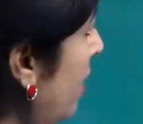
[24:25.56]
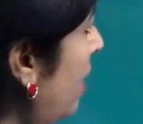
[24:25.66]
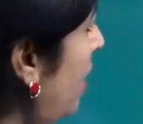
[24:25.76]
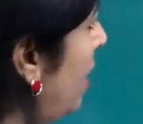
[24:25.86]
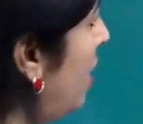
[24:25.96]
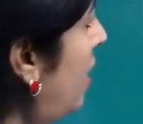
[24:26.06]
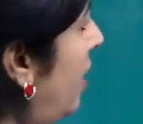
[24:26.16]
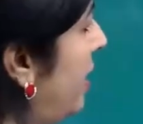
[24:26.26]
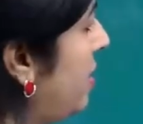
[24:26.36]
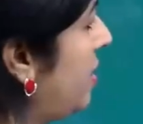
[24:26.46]

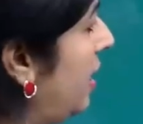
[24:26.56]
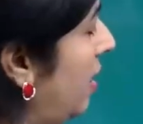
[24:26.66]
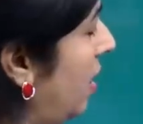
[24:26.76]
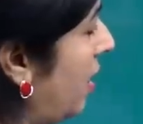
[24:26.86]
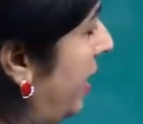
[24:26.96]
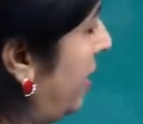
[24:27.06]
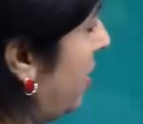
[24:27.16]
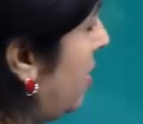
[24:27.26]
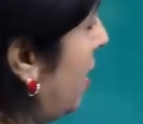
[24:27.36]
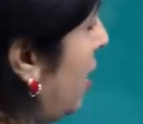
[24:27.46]
Let us read this.